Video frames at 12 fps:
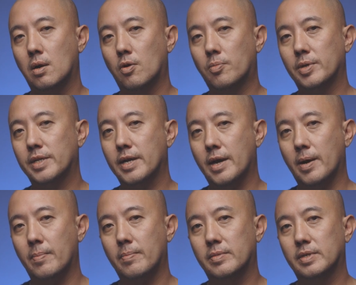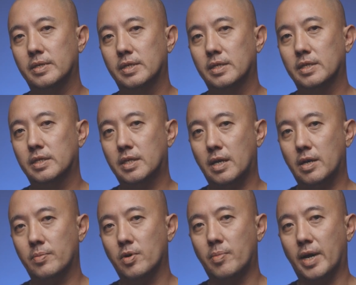Open the app, set
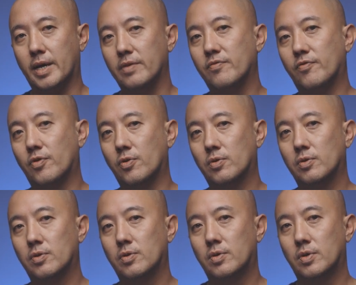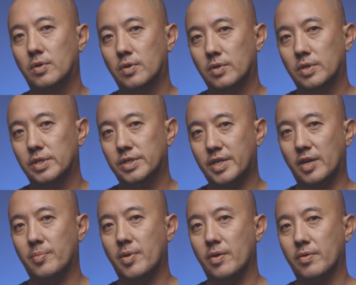up your bike info,
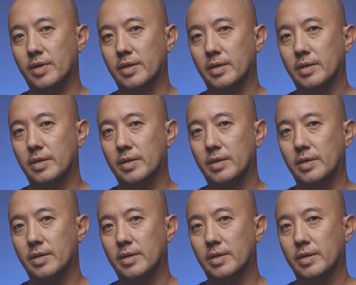start pairing.